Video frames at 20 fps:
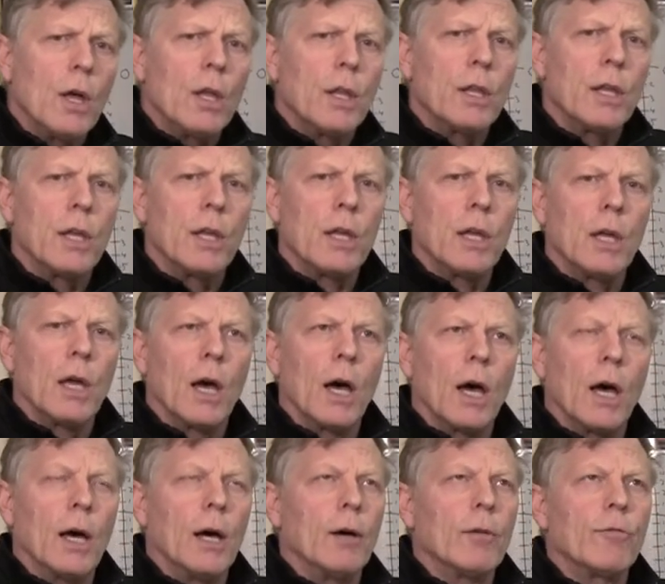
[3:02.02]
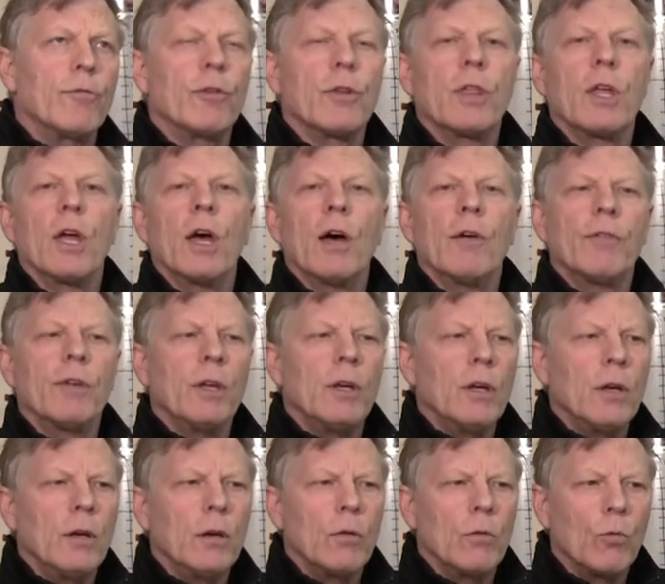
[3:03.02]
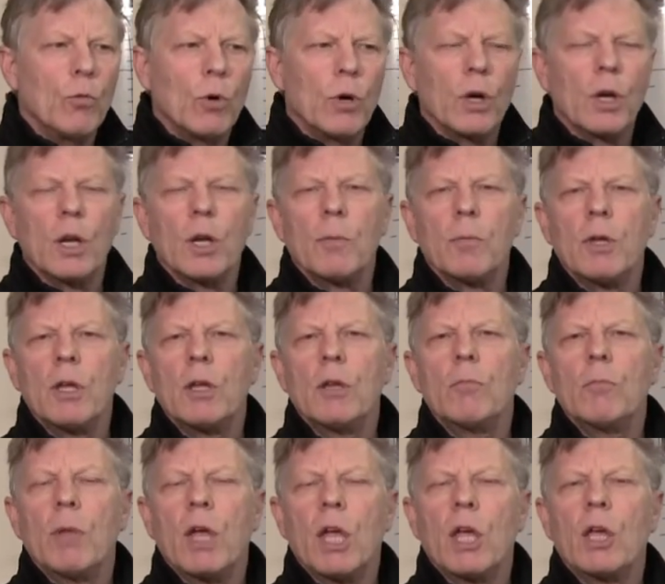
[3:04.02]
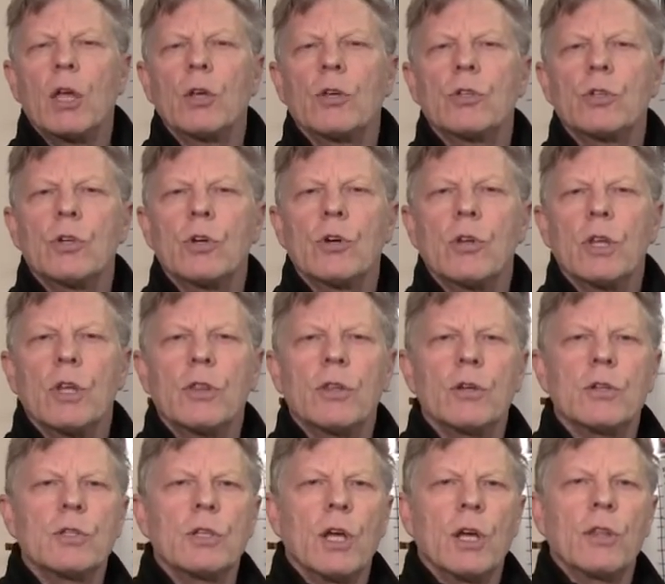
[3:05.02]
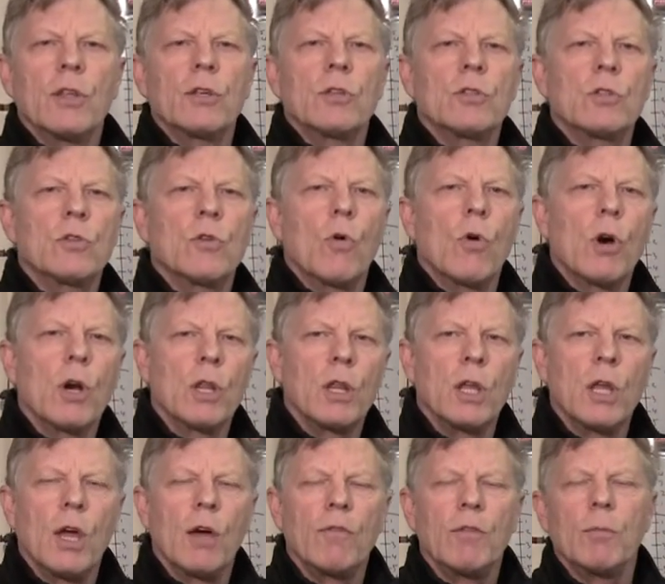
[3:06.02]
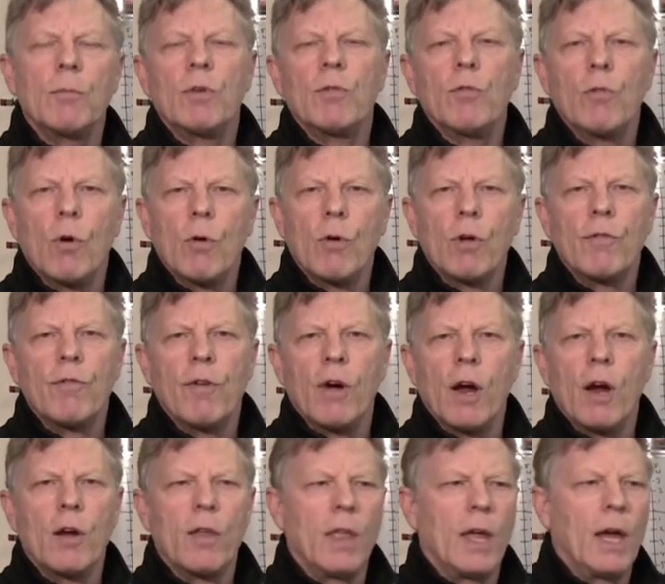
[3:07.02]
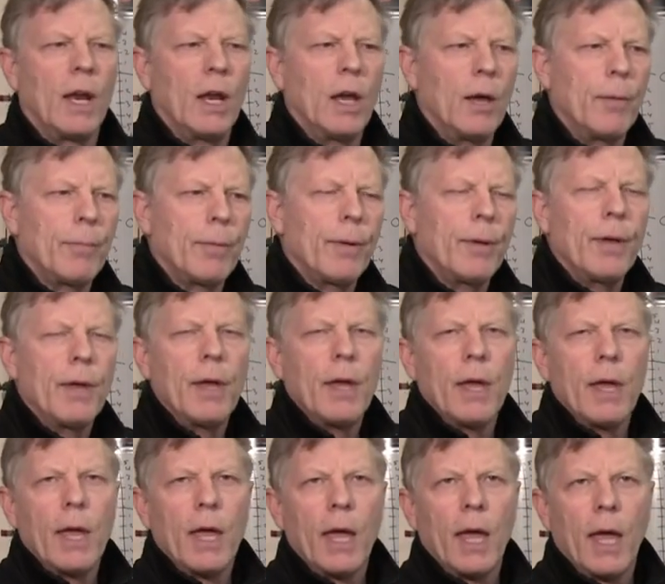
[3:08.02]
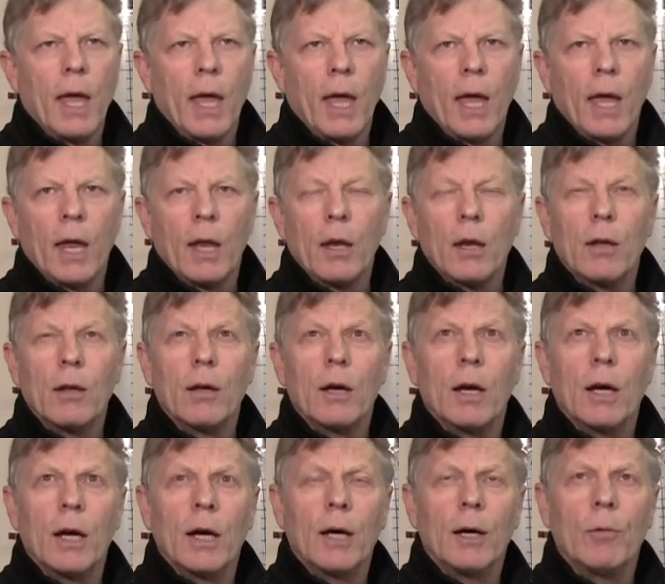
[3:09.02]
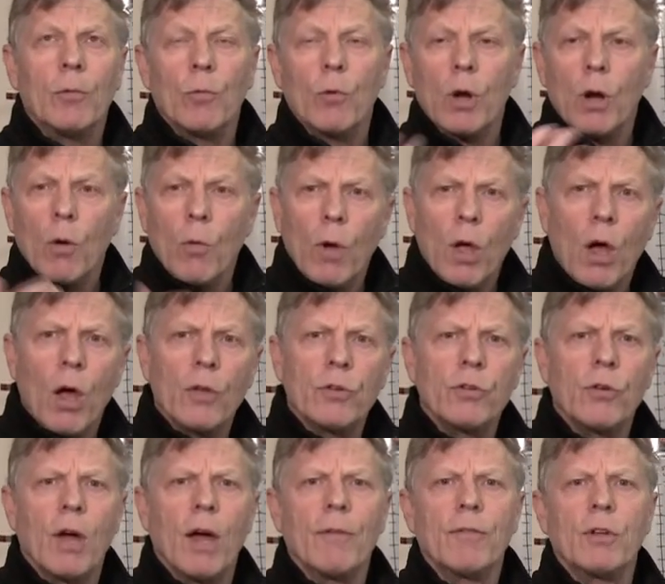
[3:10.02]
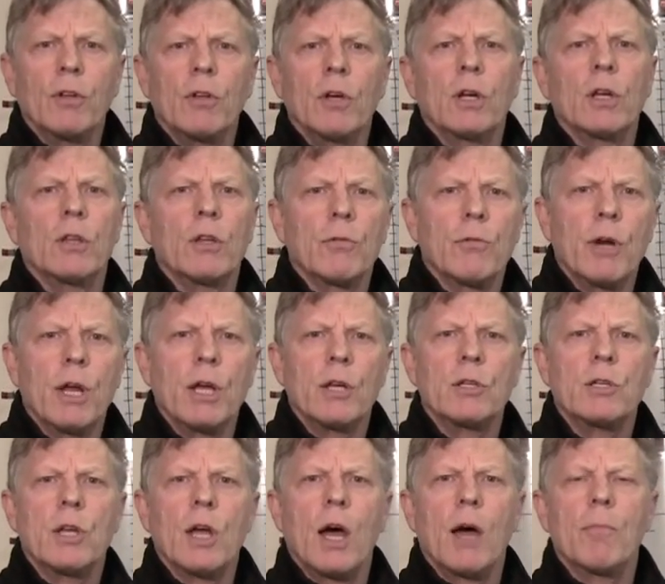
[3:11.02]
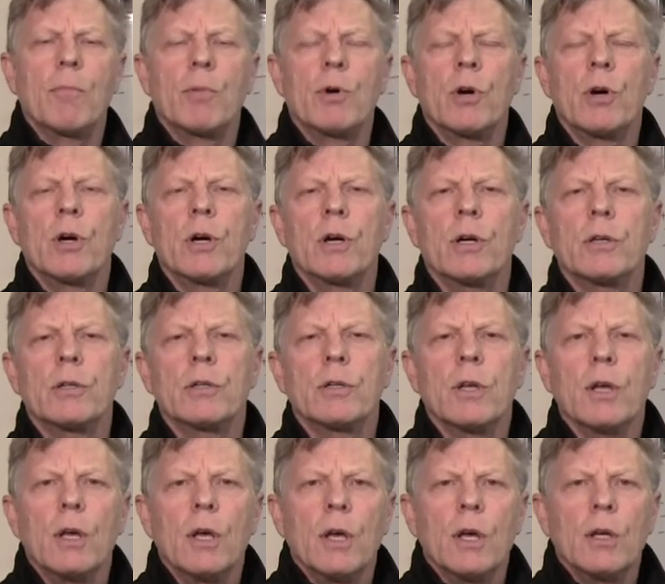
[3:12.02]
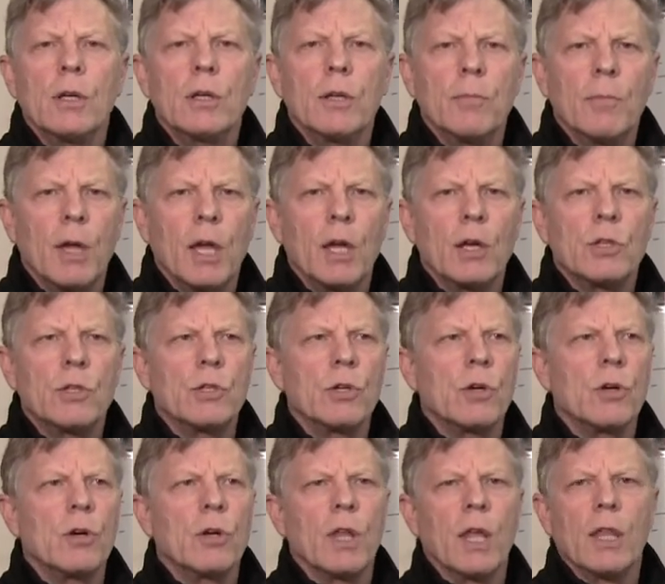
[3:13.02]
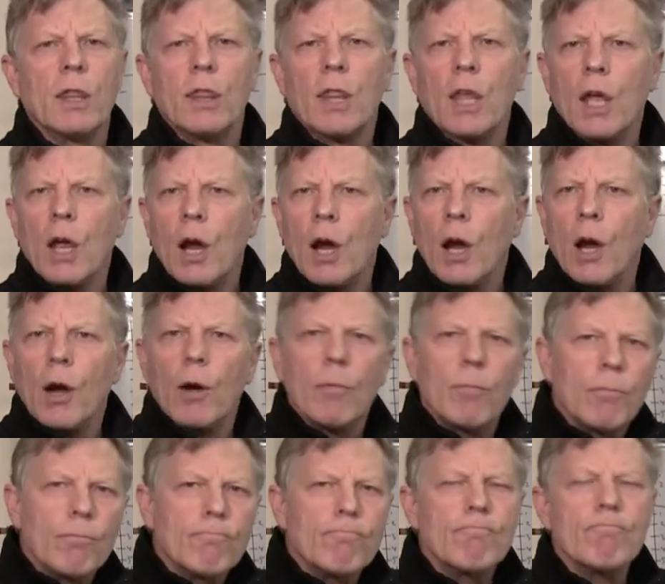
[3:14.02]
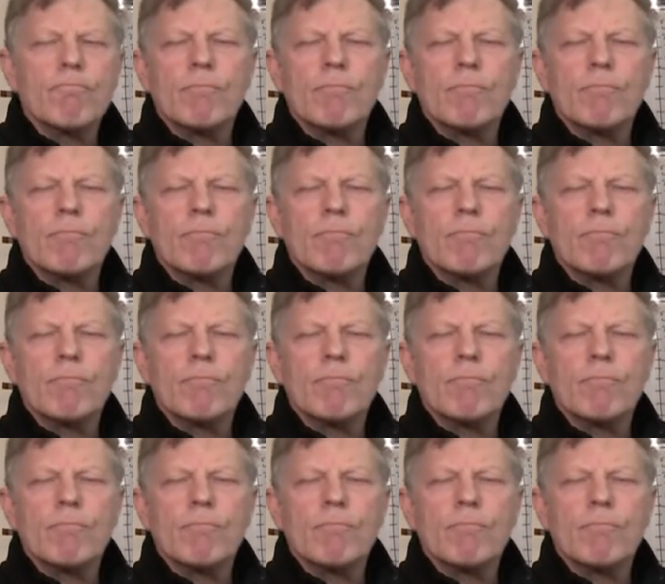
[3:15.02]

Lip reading: for the oven, we're going to be making sure that there's nothing stored in the oven before we fire that up. And we also have to look at the range top burners to make sure that they're